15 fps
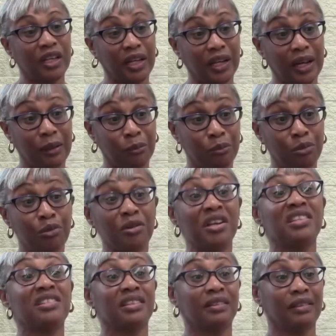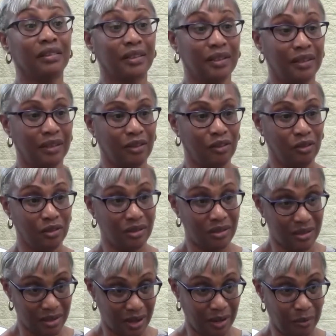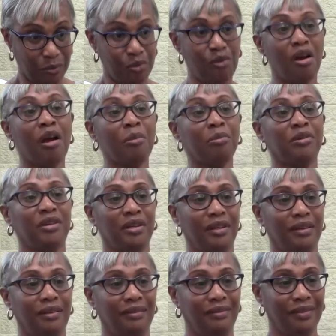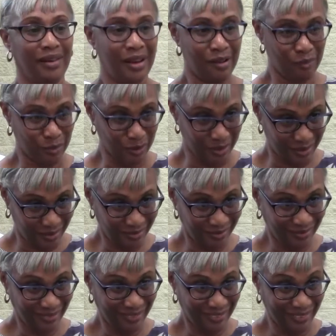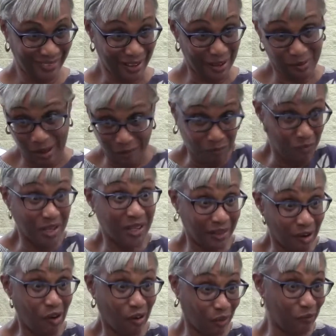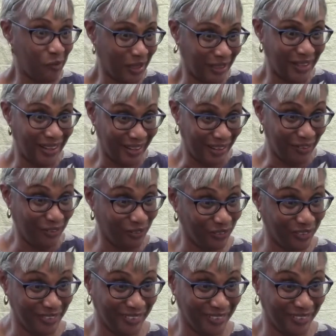And I'm presently on the same property that I've been all of my life.